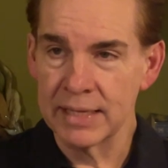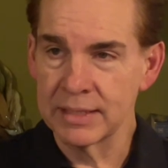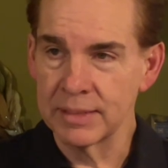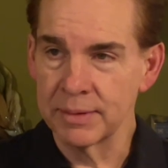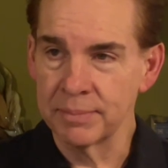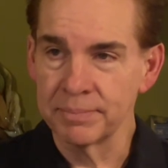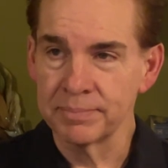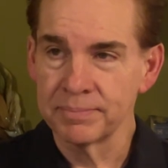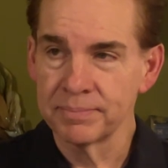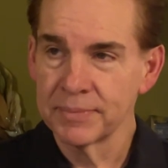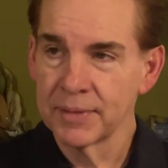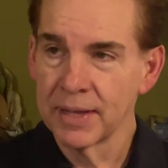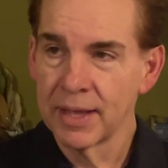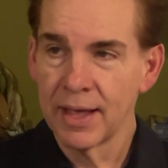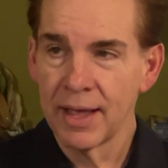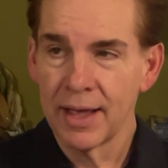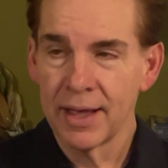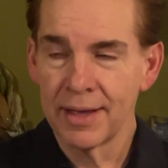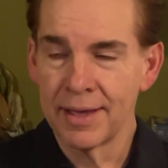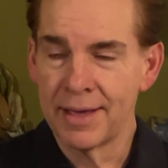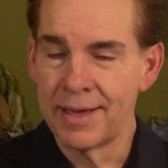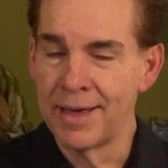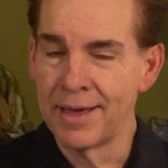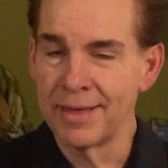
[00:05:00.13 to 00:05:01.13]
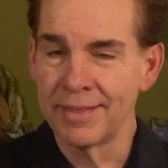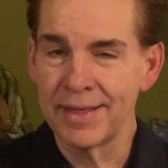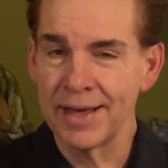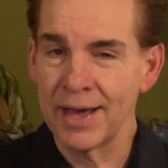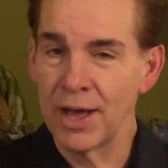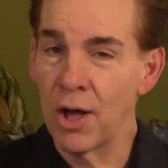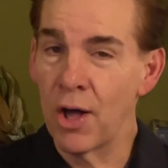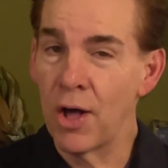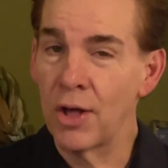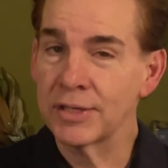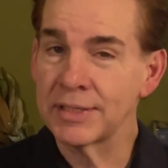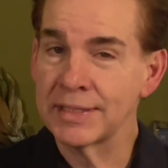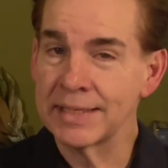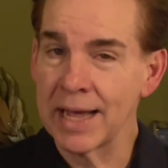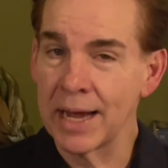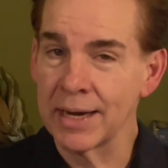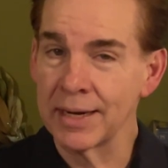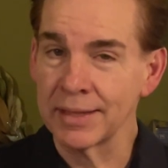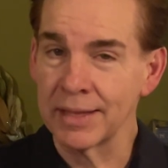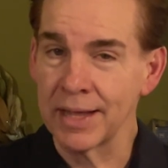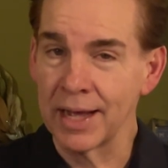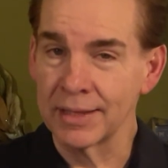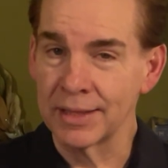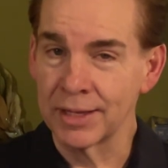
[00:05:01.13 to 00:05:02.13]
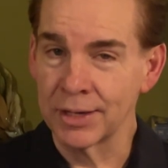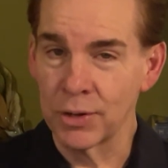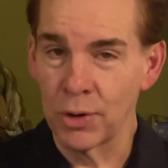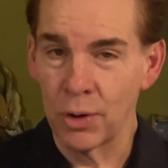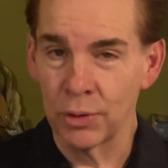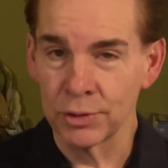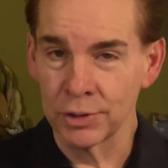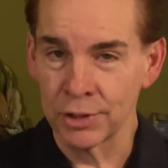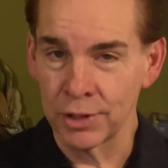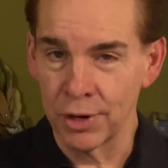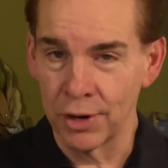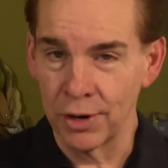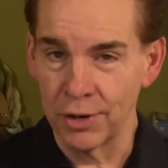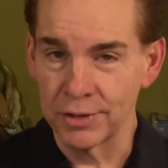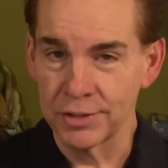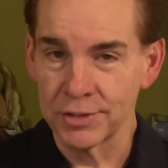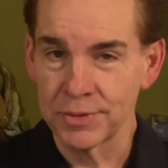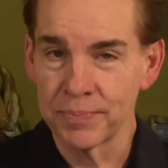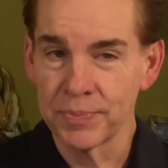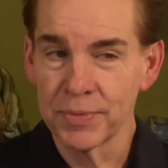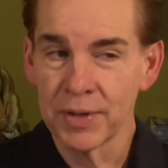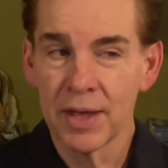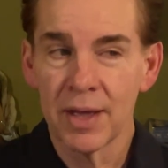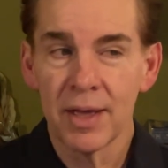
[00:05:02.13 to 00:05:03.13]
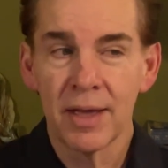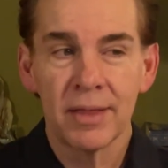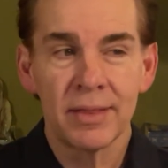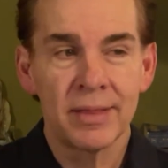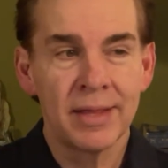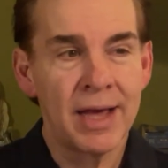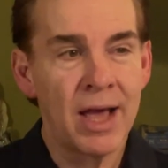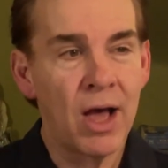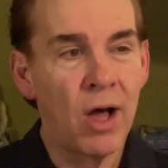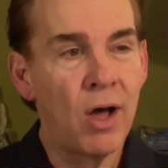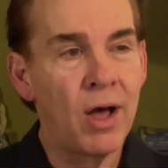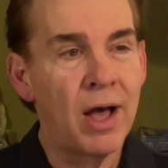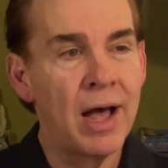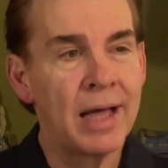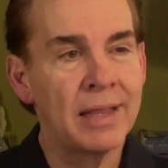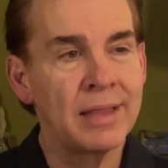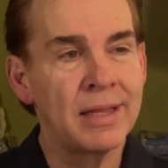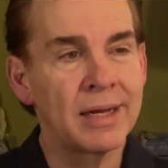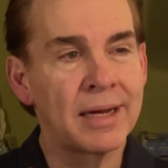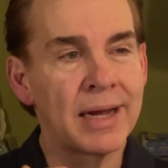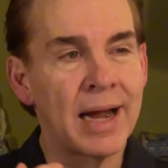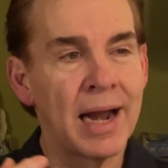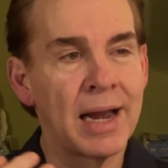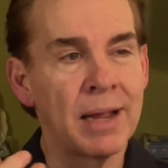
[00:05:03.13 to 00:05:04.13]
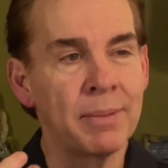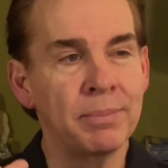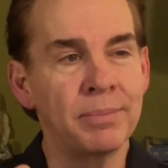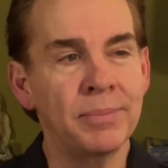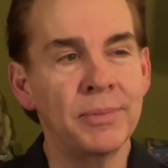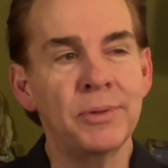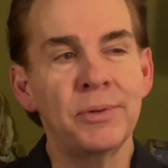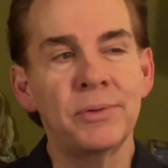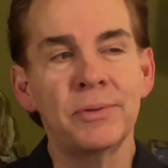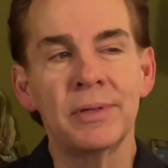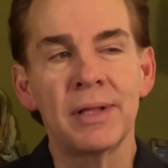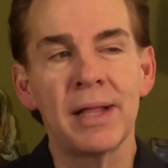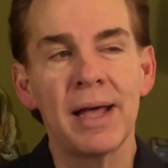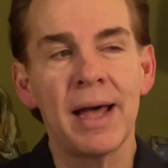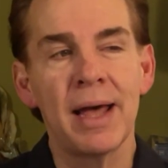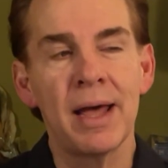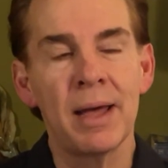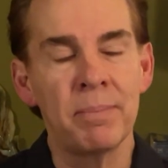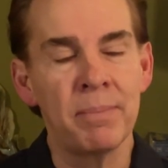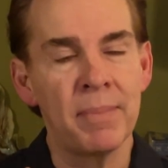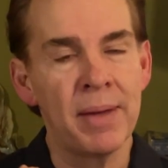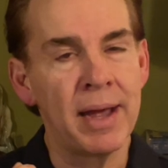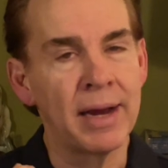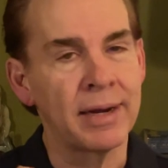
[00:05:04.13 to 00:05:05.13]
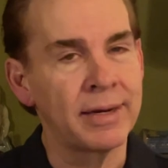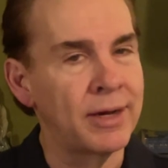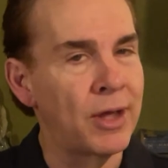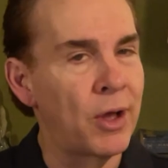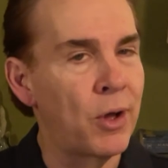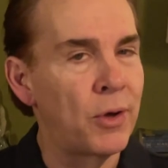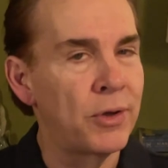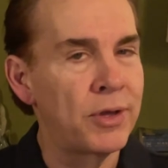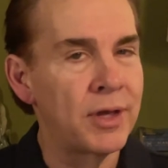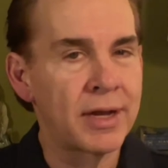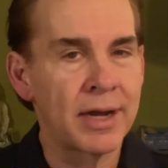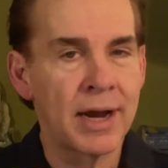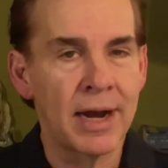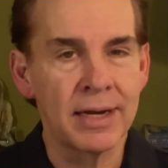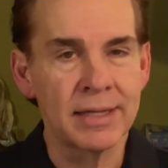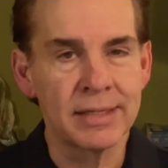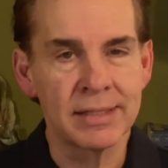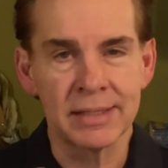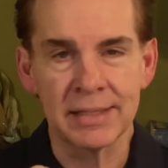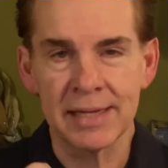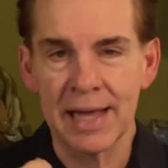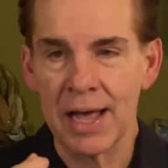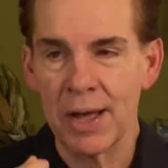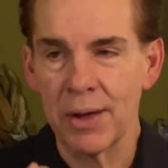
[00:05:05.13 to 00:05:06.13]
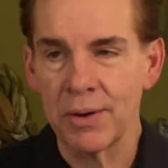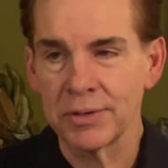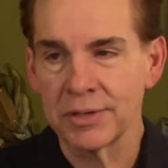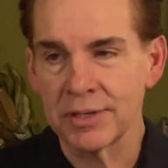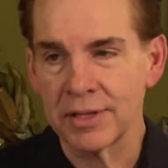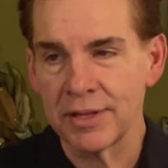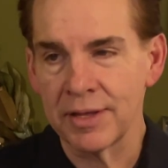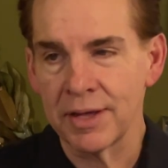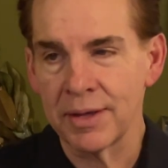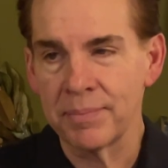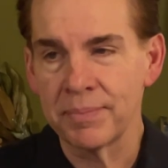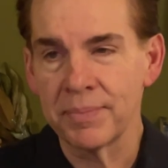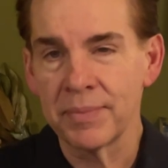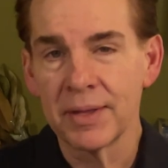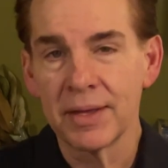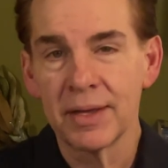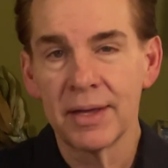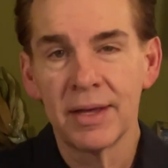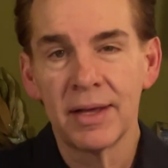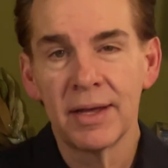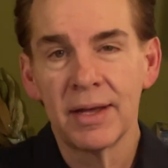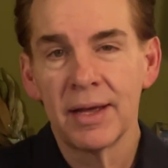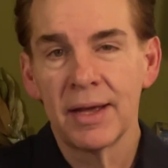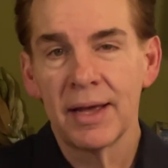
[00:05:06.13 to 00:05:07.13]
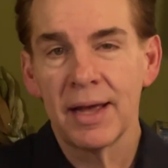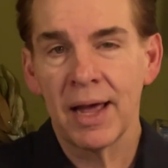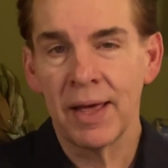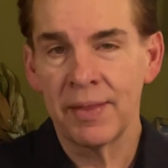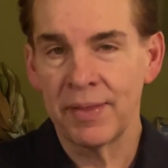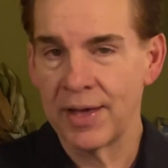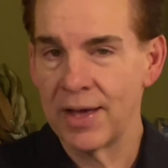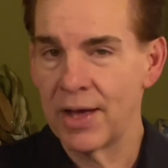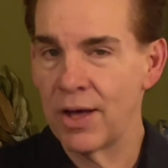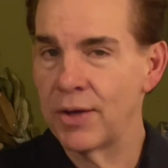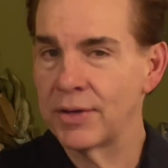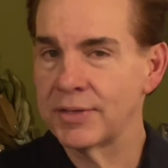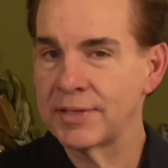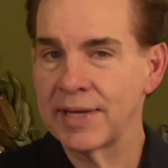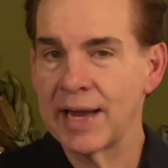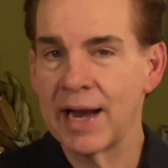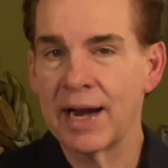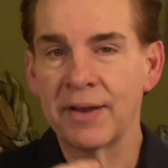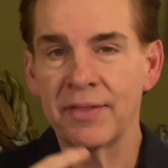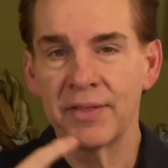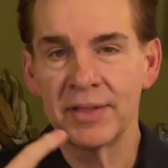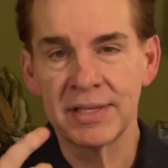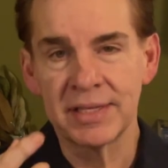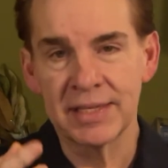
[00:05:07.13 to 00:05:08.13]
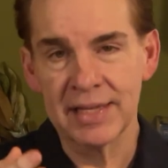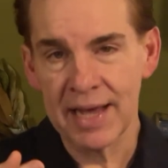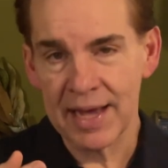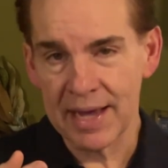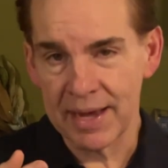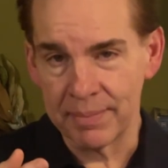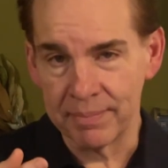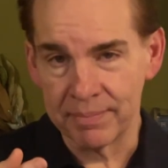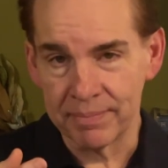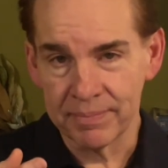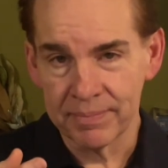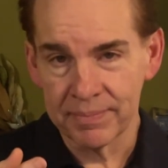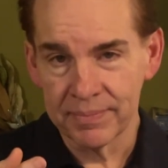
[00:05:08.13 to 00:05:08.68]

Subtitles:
them, They all sounded like the Golden Girls. They all had that kind of Moonlight and Magnolia kind of sound to them, and they all sounded the same.